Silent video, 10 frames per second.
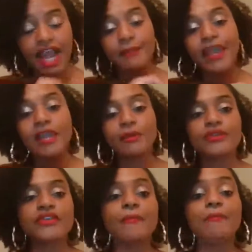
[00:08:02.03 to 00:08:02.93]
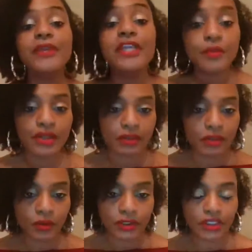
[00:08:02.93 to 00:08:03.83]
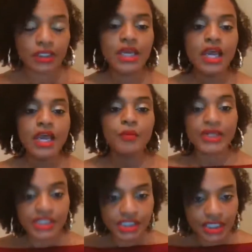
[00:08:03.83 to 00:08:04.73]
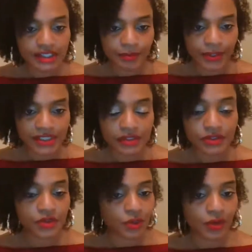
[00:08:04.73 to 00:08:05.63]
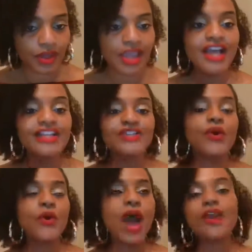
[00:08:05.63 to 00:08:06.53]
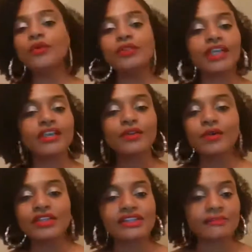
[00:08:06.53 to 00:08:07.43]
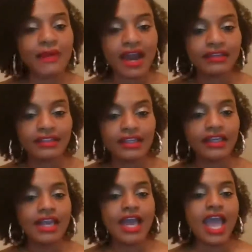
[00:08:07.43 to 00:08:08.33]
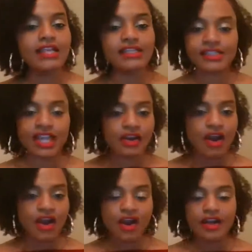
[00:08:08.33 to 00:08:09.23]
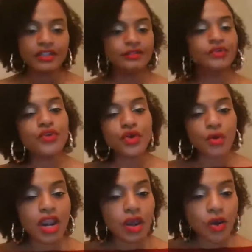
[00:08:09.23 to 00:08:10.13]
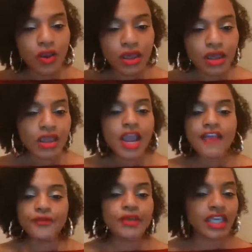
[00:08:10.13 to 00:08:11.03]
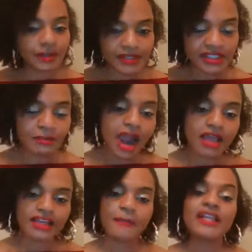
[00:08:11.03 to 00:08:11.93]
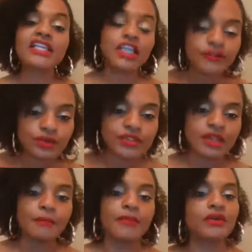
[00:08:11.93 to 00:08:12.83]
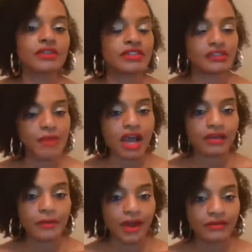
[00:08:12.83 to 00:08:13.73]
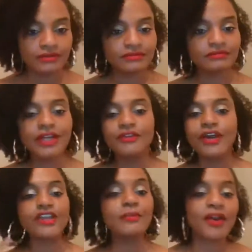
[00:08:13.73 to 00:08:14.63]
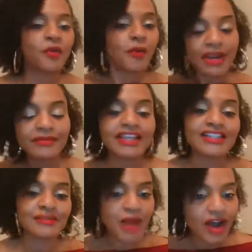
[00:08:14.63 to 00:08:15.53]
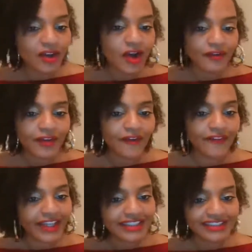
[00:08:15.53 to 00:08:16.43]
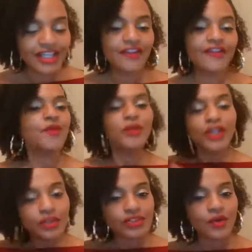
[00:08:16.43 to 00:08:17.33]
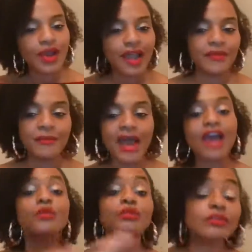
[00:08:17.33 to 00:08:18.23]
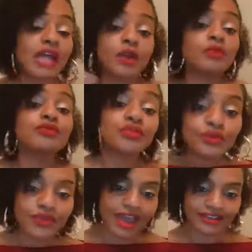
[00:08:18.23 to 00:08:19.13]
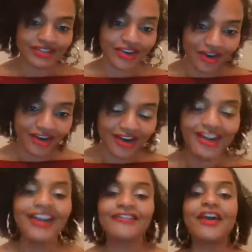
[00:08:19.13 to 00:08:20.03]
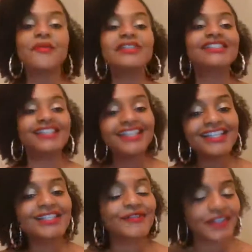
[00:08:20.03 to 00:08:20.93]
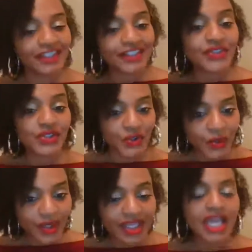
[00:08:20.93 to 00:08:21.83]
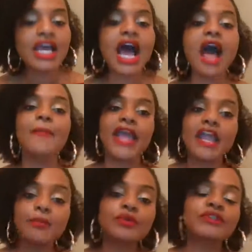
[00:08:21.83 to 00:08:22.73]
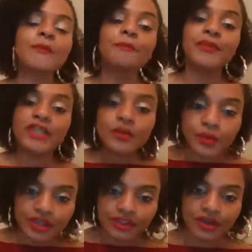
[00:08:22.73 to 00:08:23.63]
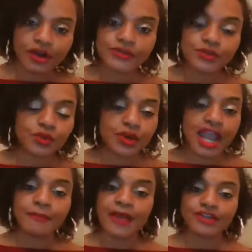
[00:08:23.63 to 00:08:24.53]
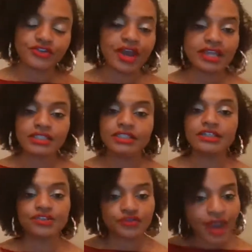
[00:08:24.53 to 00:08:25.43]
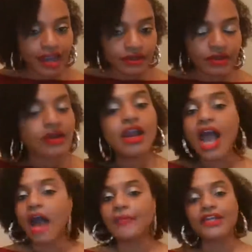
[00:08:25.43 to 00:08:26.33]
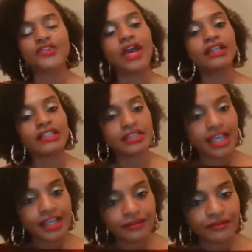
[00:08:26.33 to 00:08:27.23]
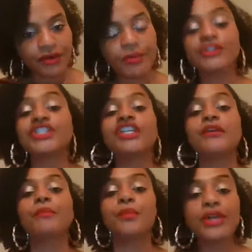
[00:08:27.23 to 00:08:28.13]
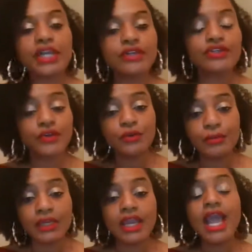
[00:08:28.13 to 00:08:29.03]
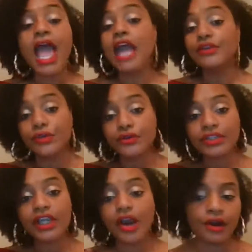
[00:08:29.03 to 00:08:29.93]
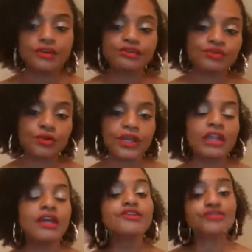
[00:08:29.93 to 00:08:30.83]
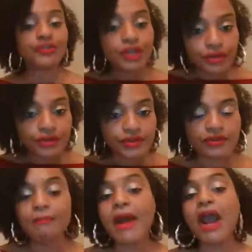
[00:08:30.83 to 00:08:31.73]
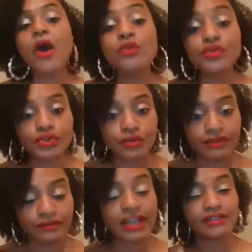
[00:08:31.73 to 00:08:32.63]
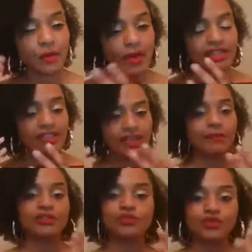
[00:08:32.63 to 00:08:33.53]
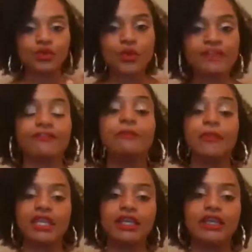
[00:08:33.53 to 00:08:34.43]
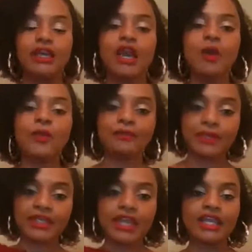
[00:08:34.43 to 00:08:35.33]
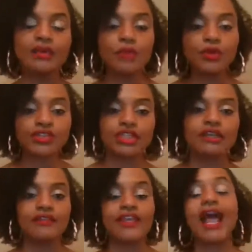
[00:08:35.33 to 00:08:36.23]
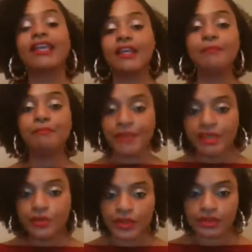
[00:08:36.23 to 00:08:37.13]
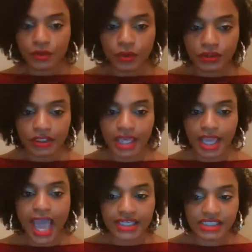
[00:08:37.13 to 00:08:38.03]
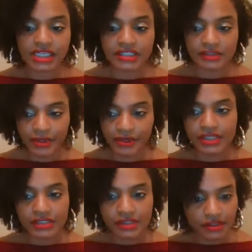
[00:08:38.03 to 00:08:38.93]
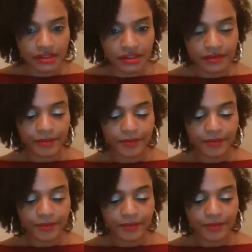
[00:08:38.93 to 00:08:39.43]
I'm able to be with Lola when she expresses joy. So I don't look at Lola smiling and say to her, you know what, Lola, if you keep smiling, I'm gonna give you something else to smile about, right? You better wipe that smile off your face, right? What are you so happy about? I don't do that to her, right? When she is feeling joy, I'm able to be with her joy. I'm not trying to distract her. I'm not trying to take it from her. She can bring it to me. And usually her joy triggers my own joy, right? So I want us to think about, so joy for me would be an emotion that I can be with Lola as she experiences this.